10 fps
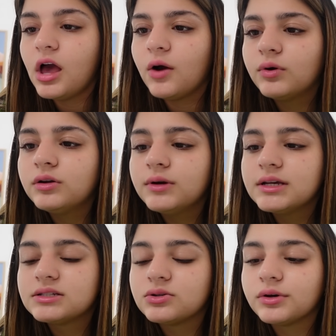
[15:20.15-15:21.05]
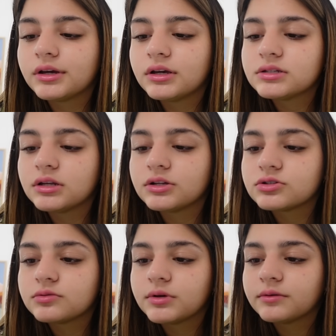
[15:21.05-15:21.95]
I wonder what he's doing. He hasn't
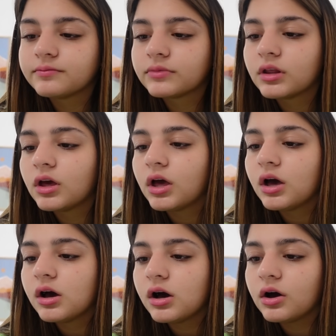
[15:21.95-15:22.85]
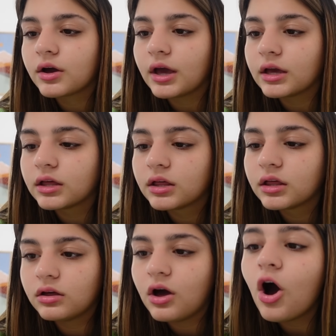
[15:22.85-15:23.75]
answered me. Okay.
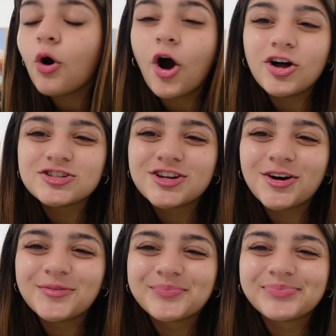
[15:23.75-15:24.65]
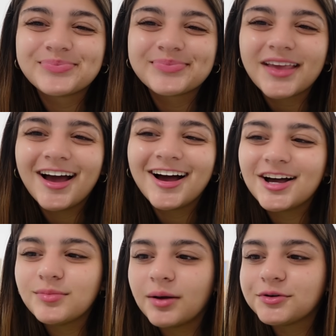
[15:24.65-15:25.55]
Oh, also,
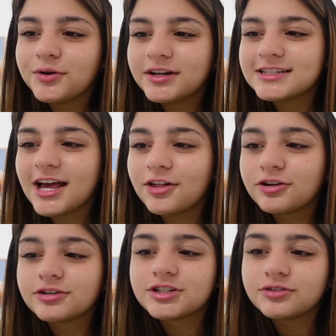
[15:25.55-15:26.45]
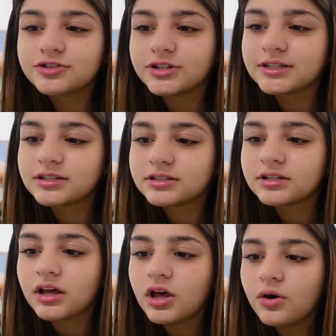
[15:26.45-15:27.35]
I'm going to Tyler Childress
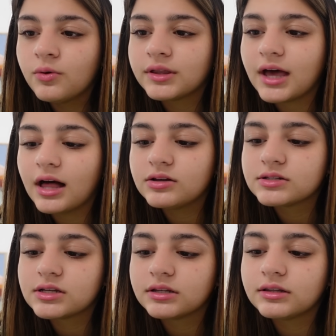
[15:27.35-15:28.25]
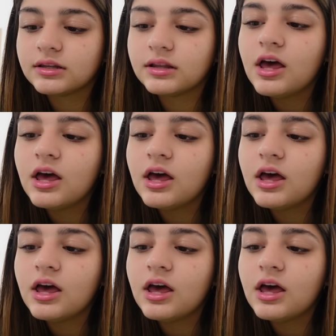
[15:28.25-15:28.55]
with Allison.